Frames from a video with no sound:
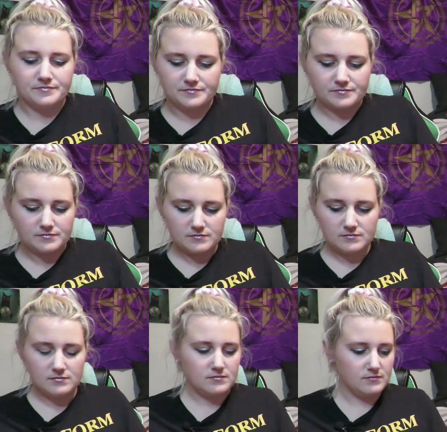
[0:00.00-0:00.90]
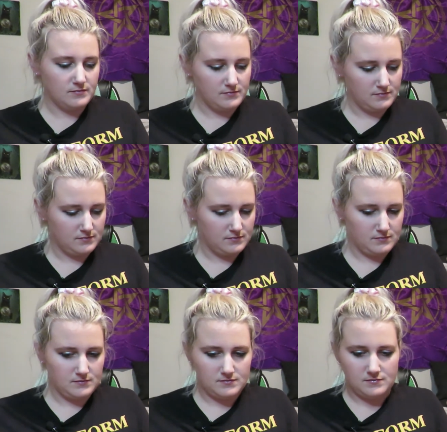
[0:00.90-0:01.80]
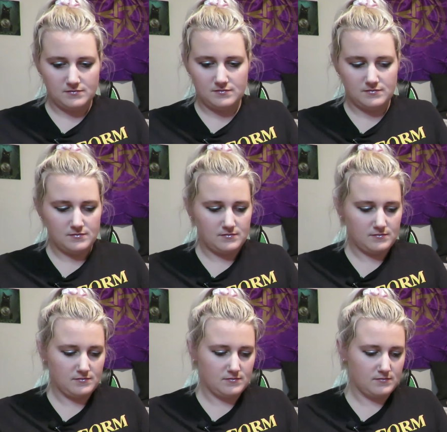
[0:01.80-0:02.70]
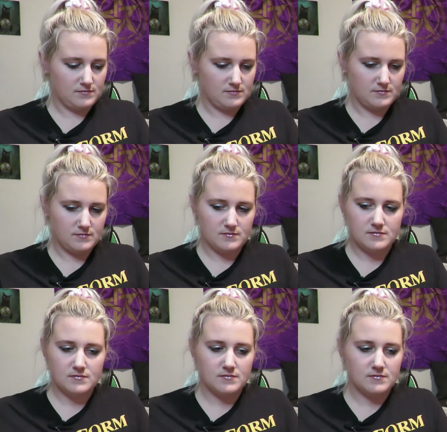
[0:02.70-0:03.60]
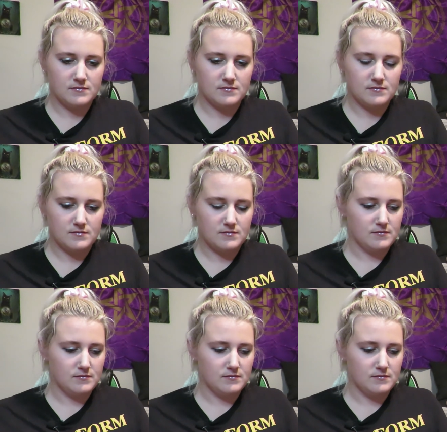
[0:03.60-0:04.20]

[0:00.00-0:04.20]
(no one is talking)